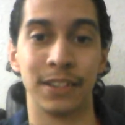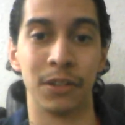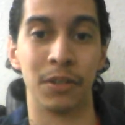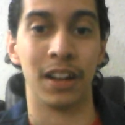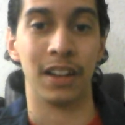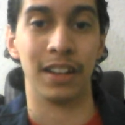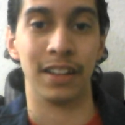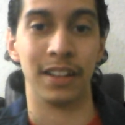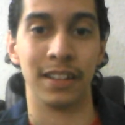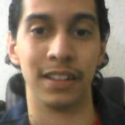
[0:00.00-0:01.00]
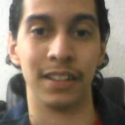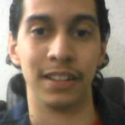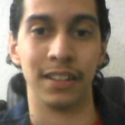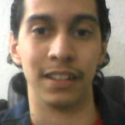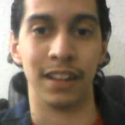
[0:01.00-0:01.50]
you know,
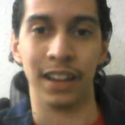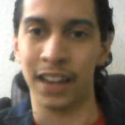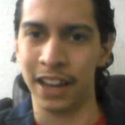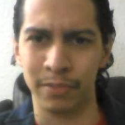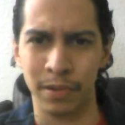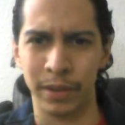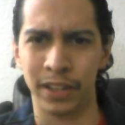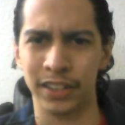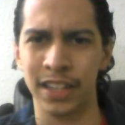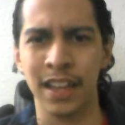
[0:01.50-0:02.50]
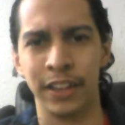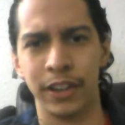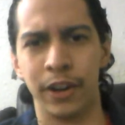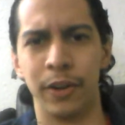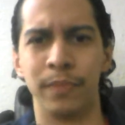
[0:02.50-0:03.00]
a lot of people. Because,
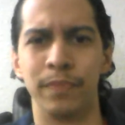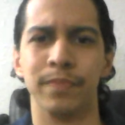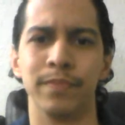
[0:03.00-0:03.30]
you know,